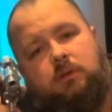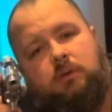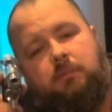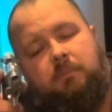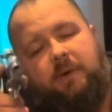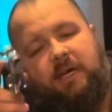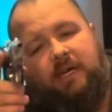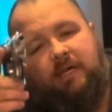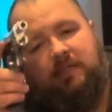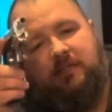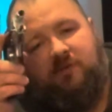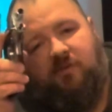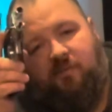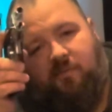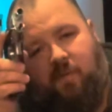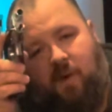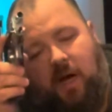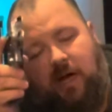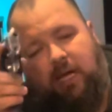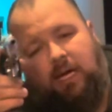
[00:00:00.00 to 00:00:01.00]
Because
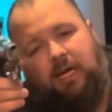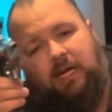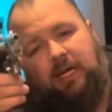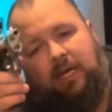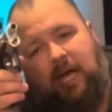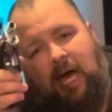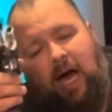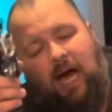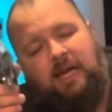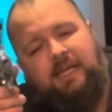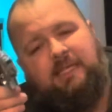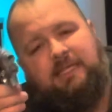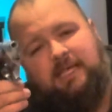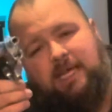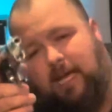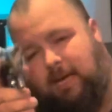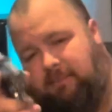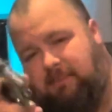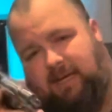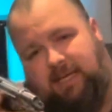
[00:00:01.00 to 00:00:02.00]
fucking
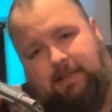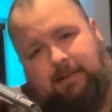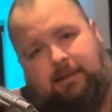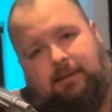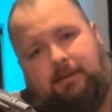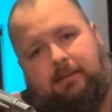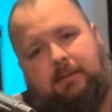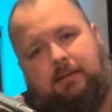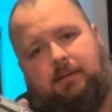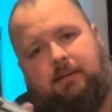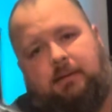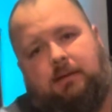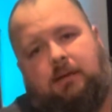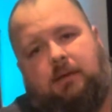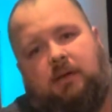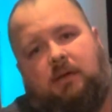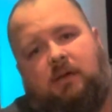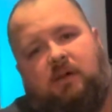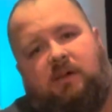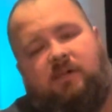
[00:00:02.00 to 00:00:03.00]
goddamn it.
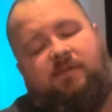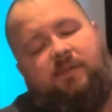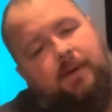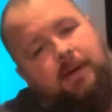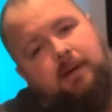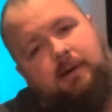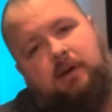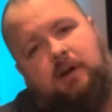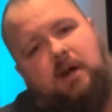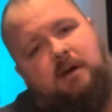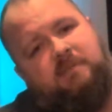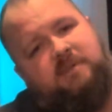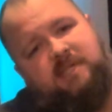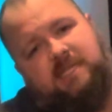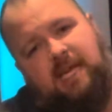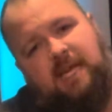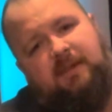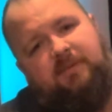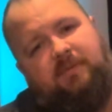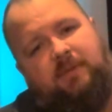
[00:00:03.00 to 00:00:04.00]
Firearm
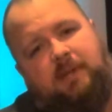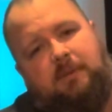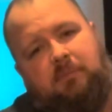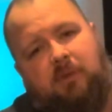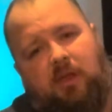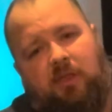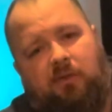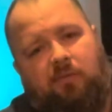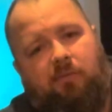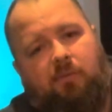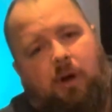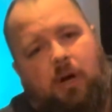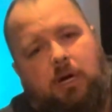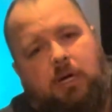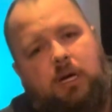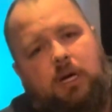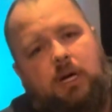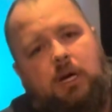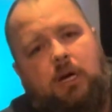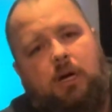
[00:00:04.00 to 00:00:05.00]
safety,
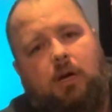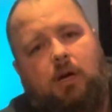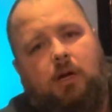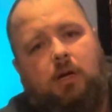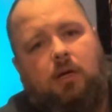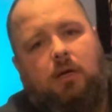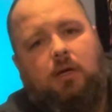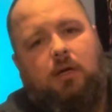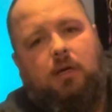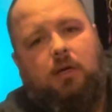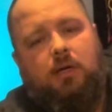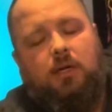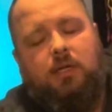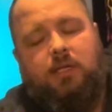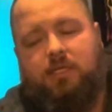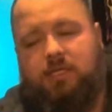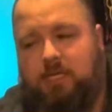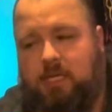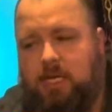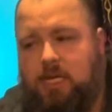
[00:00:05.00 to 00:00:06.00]
motherfucker.
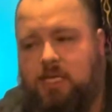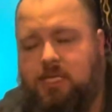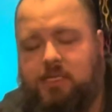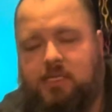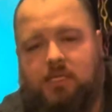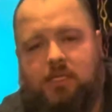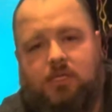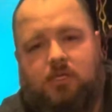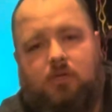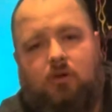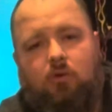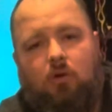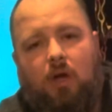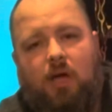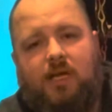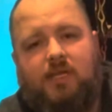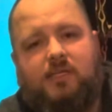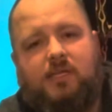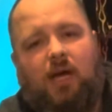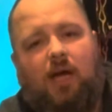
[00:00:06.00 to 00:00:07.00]
Jesus
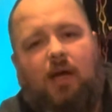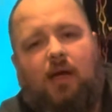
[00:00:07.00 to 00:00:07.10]
Christ.